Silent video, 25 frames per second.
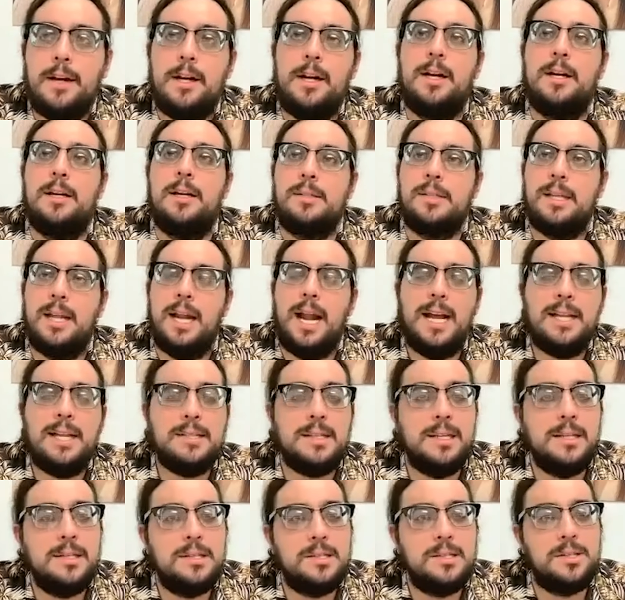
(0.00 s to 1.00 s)
uh, is that
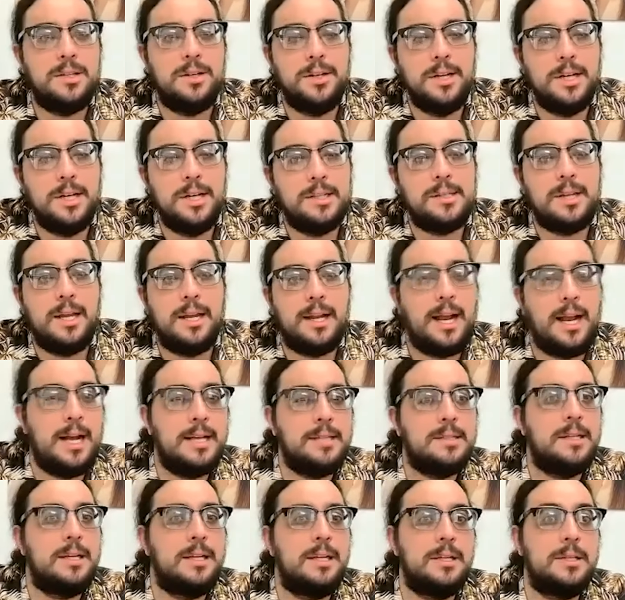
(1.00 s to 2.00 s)
asking Siri is like
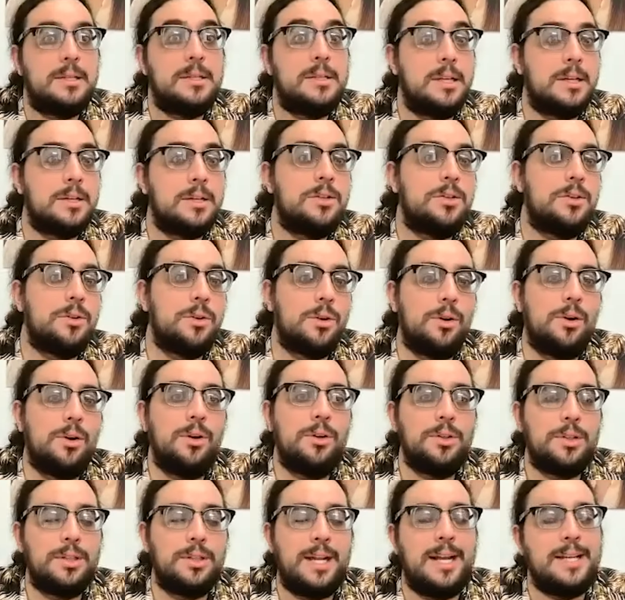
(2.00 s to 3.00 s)
asking a
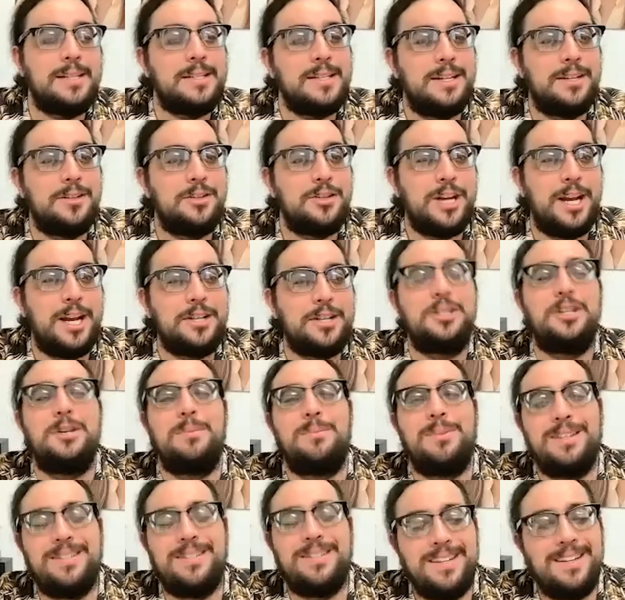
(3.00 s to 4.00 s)
six-year-old, and asking
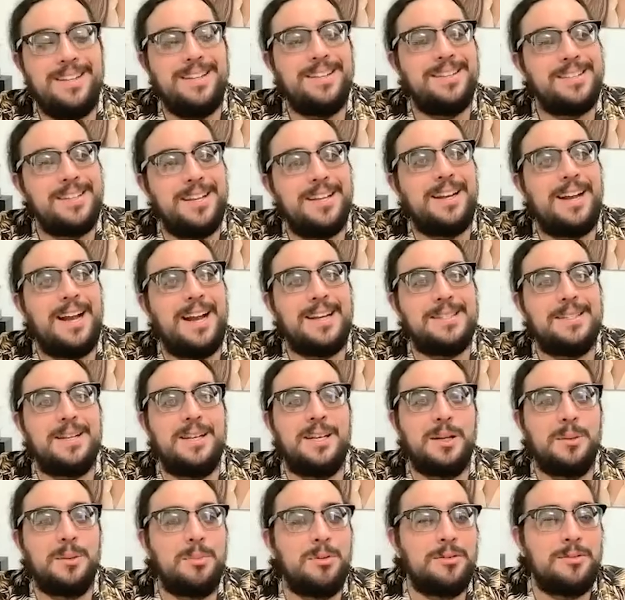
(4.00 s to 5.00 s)
ChatGPT is like
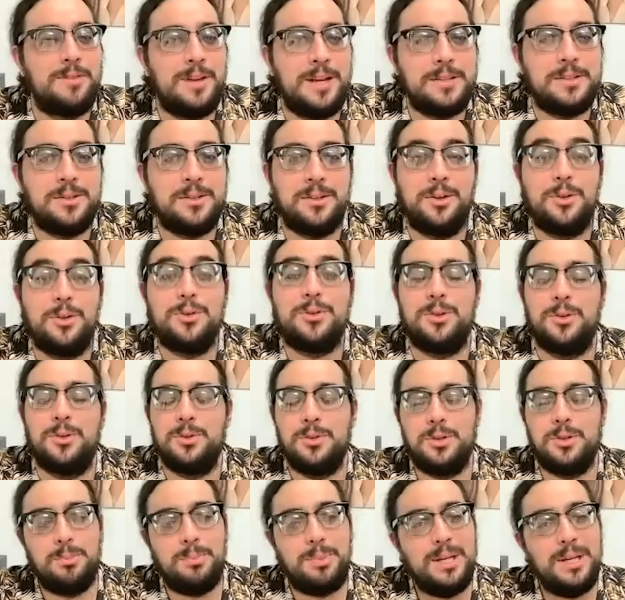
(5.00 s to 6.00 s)
asking a professor. So
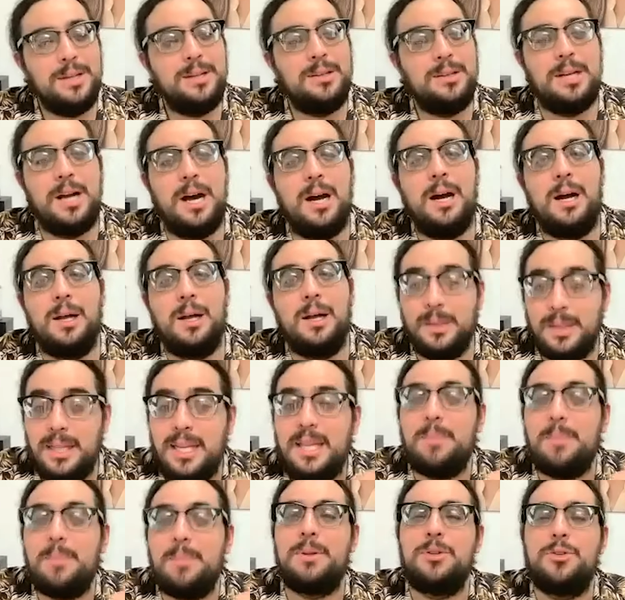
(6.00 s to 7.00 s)
there's a big uh,
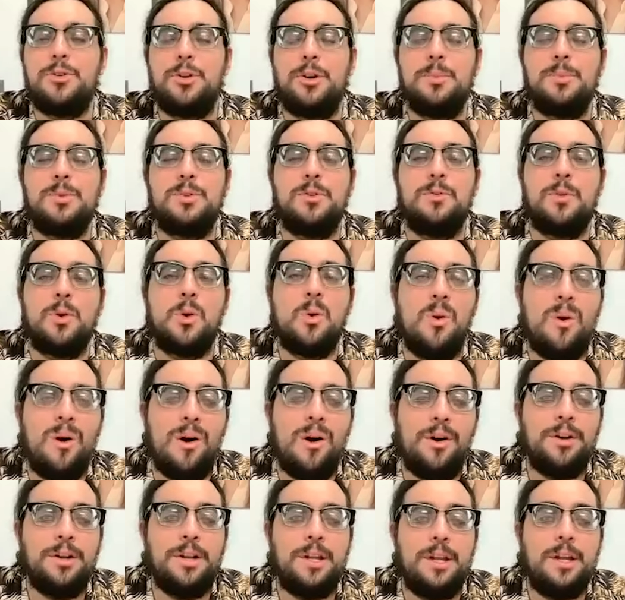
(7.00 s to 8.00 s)
leap in terms of the
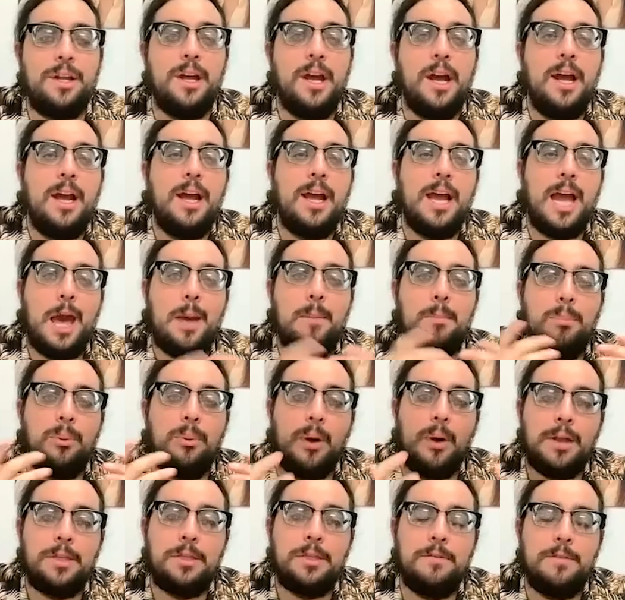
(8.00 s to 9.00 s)
quality and
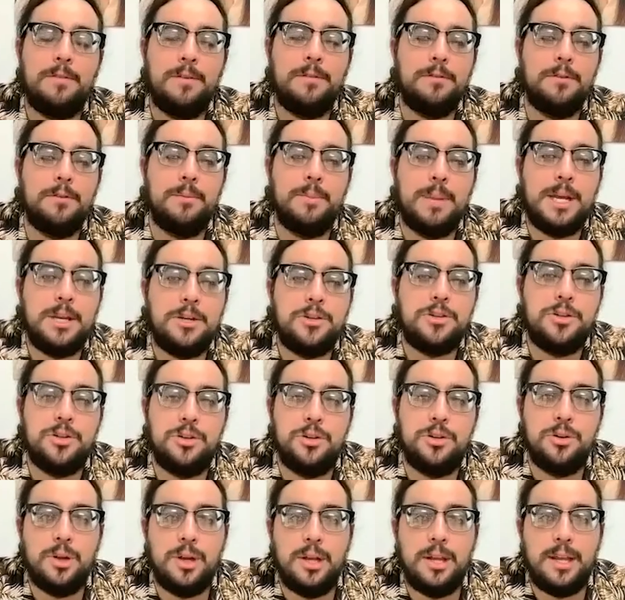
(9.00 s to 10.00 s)
breadth of information
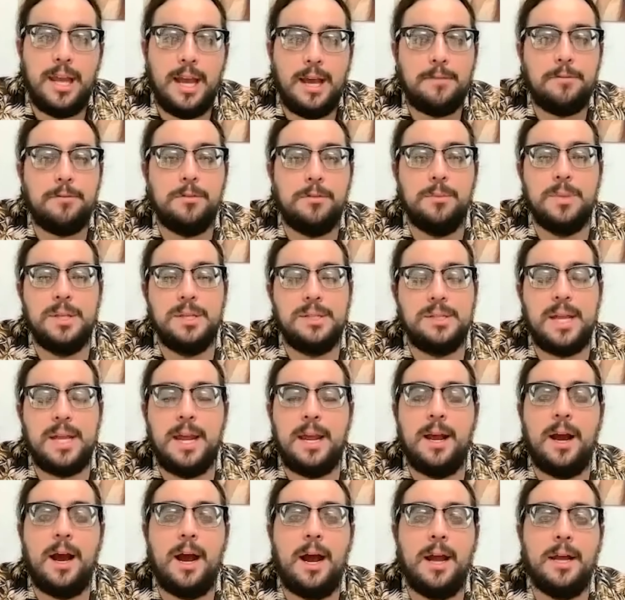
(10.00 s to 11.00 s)
you can get from this
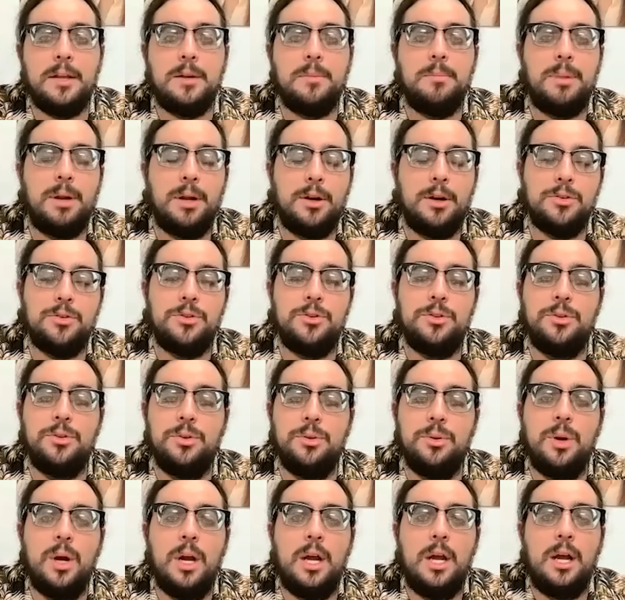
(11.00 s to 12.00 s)
A I compared
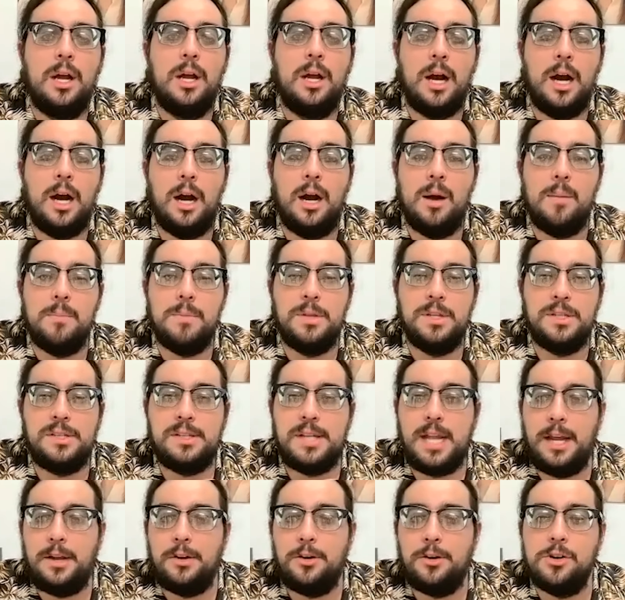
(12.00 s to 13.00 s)
to Um, the
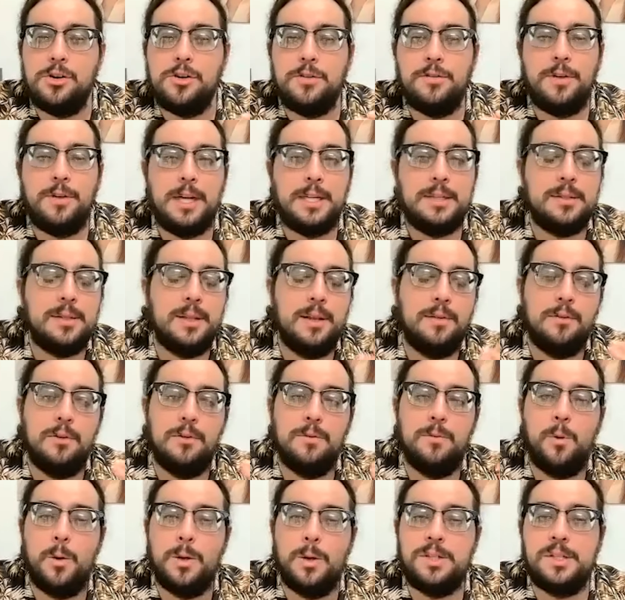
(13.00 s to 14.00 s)
standard device
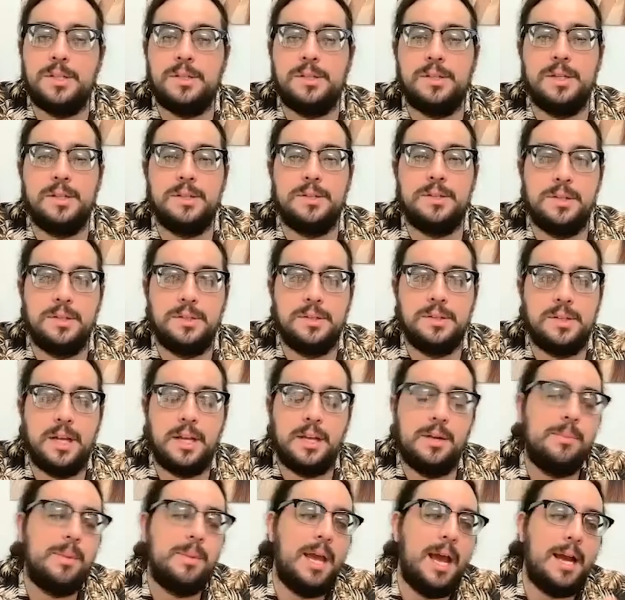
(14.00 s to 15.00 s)
level voice assistants
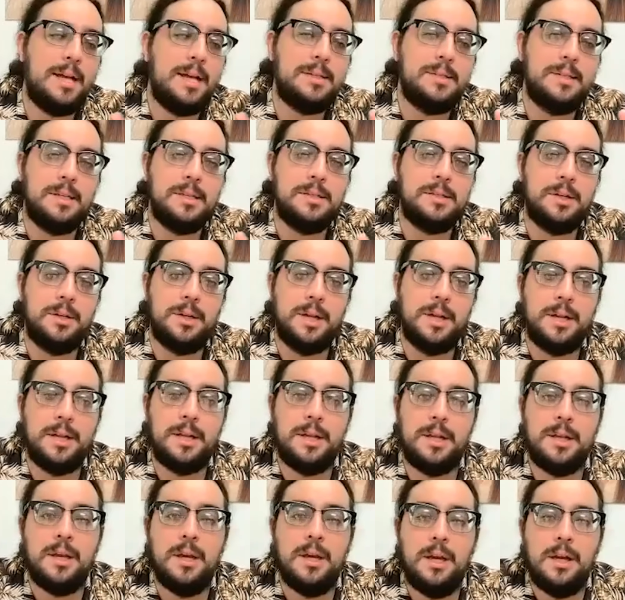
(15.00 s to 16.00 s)
that can be accessed on
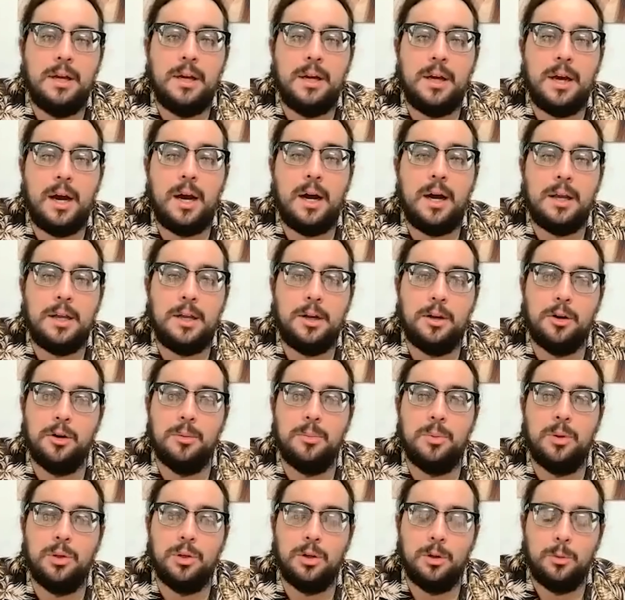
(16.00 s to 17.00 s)
any uh,
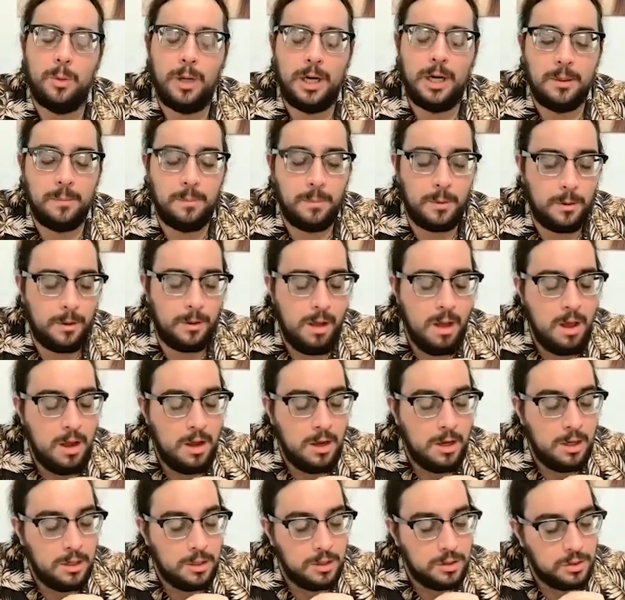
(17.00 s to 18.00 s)
hearable or wearable.
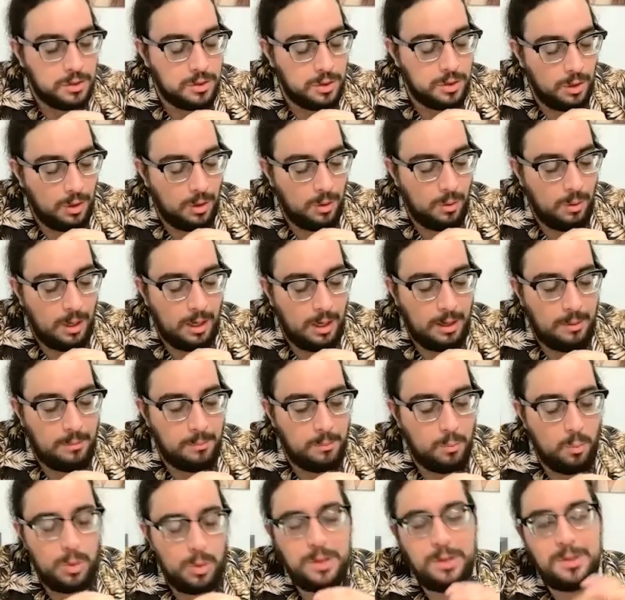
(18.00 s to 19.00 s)
So um,
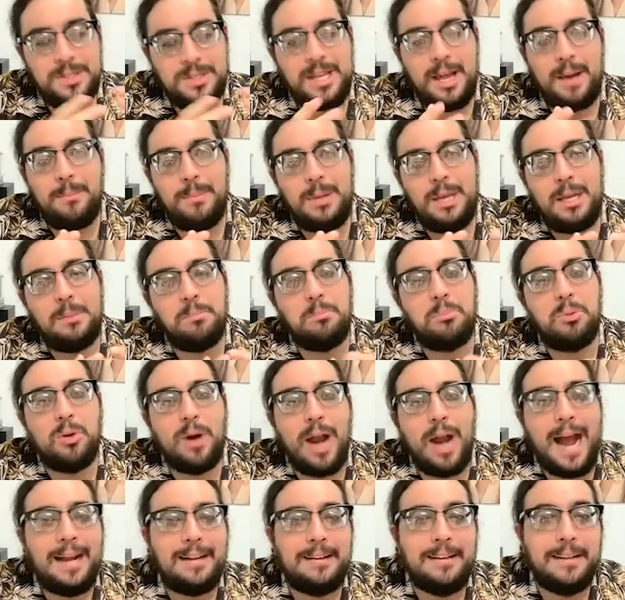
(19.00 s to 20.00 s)
what does that mean
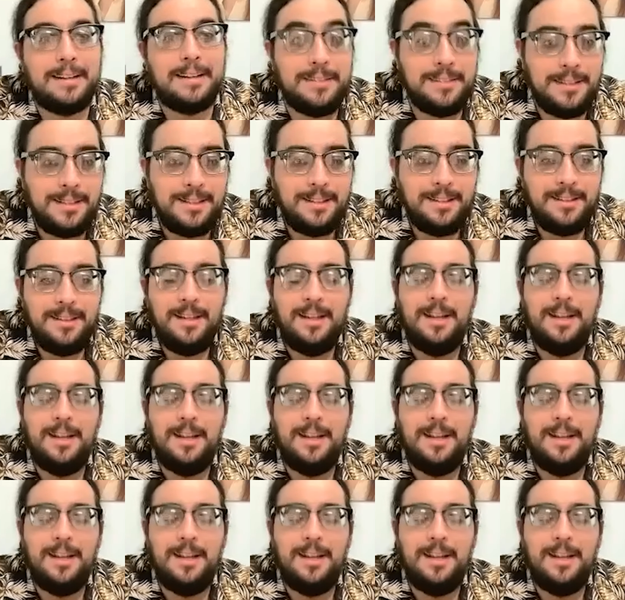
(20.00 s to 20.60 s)
practically?